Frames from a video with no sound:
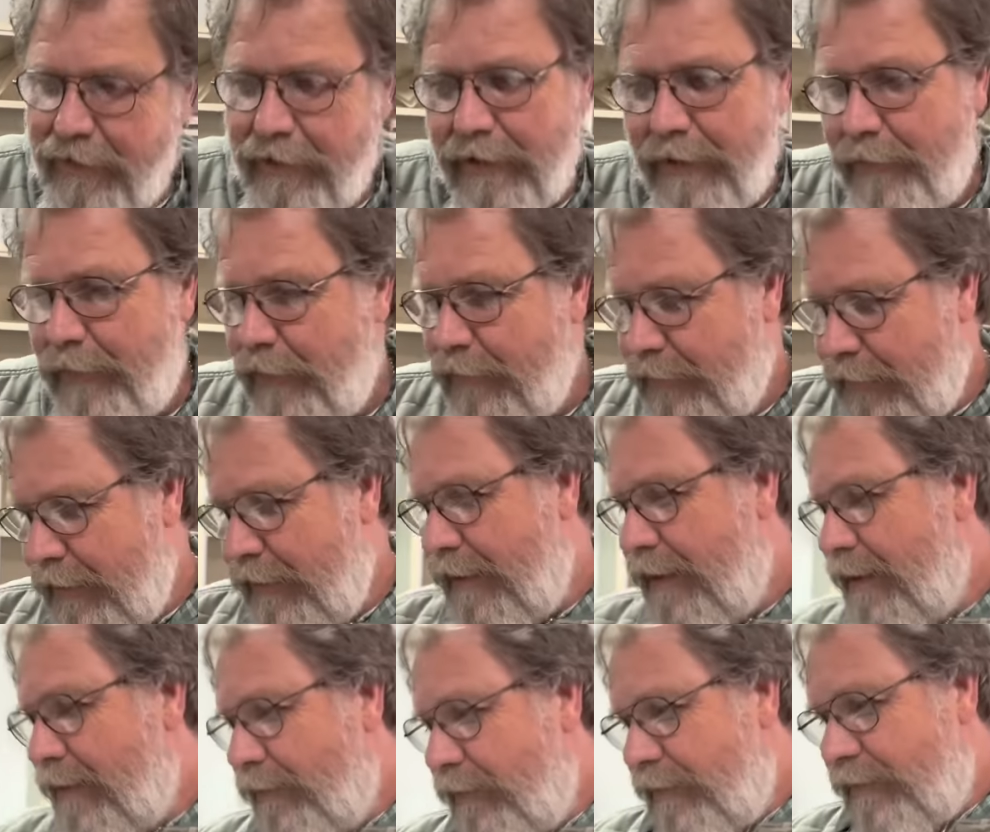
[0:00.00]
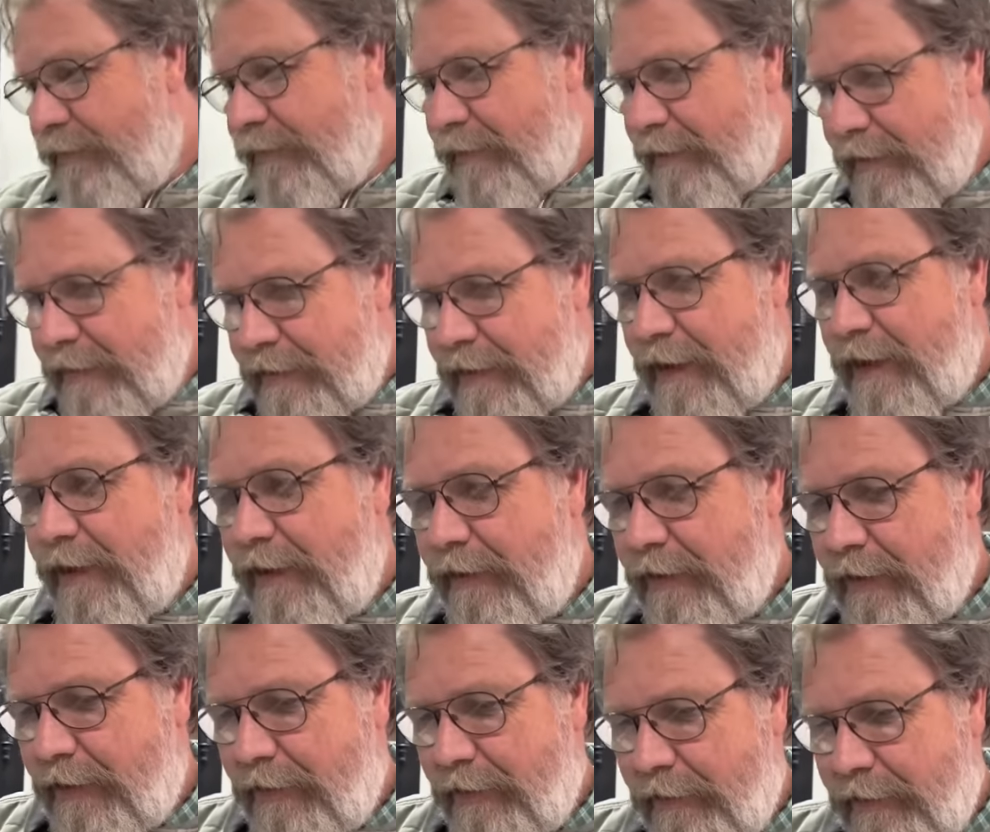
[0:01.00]
Yeah, but right now he's he's kind of
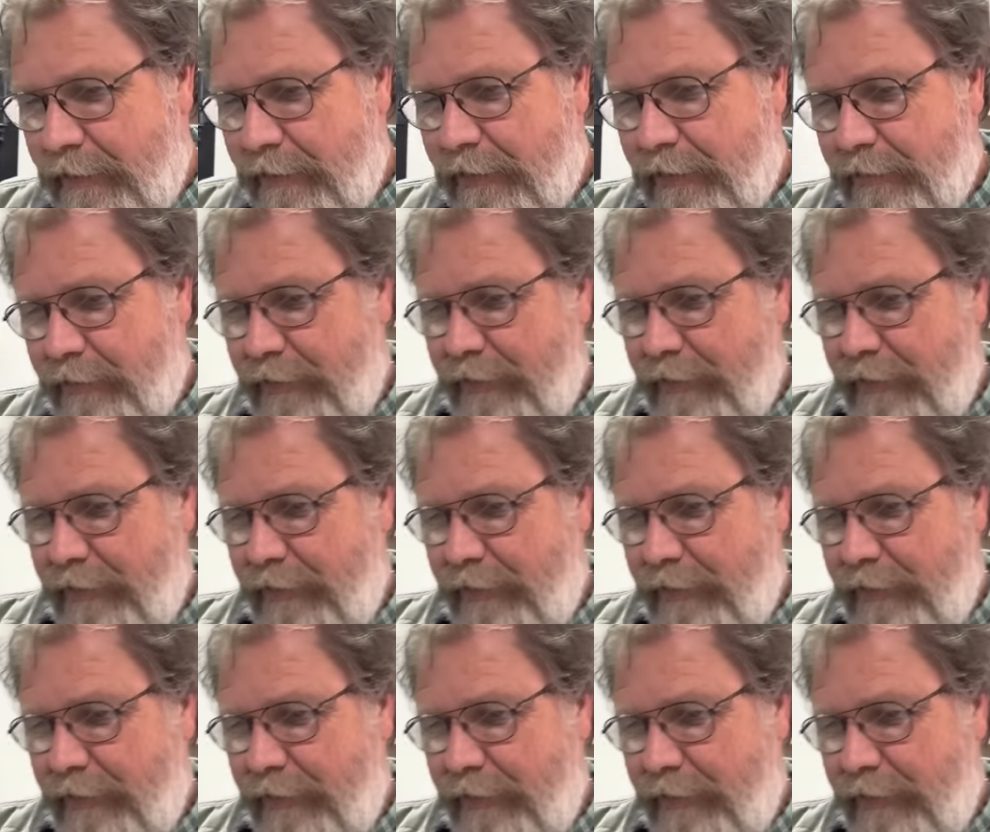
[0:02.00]
young, you know.